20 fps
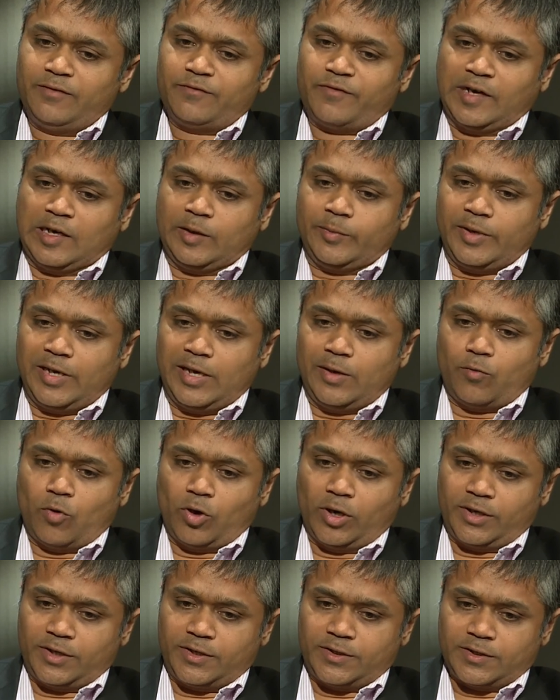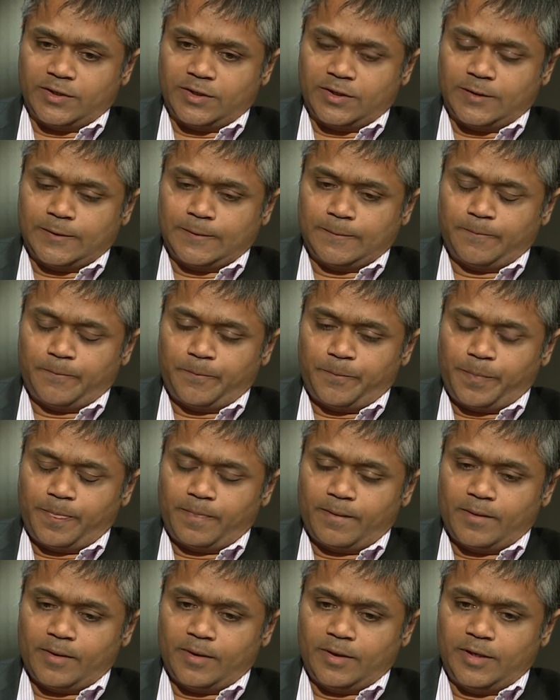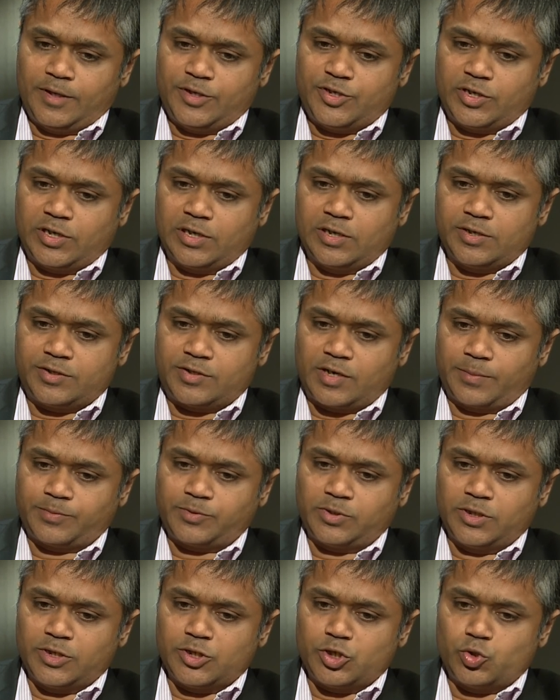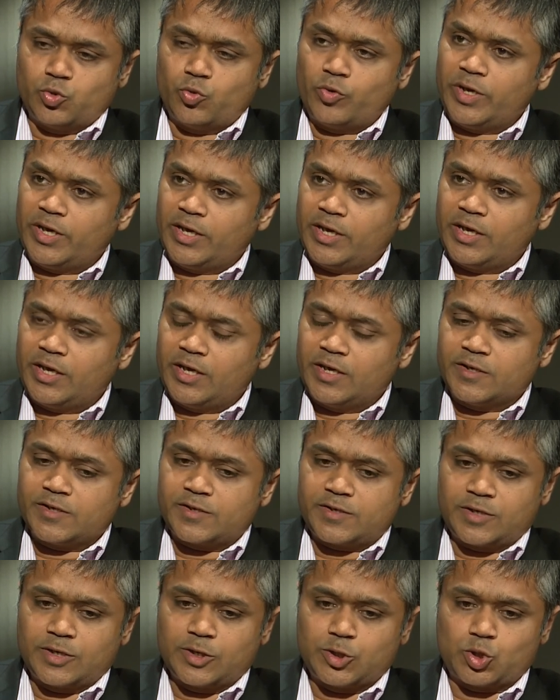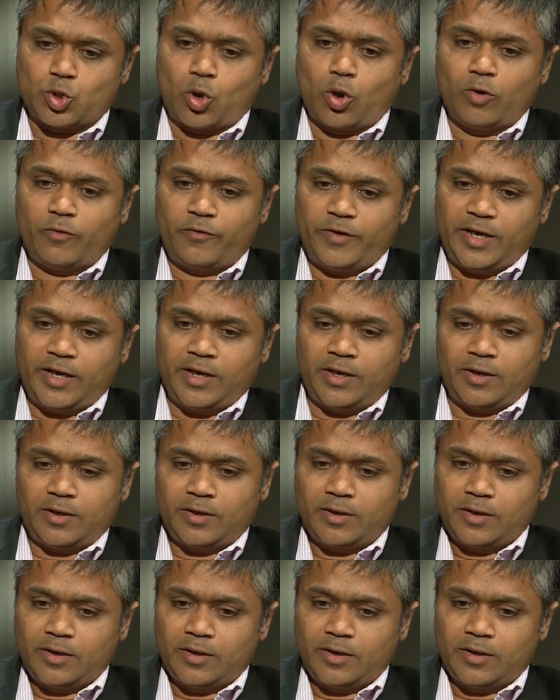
fundamentally what digital disruption is doing is solving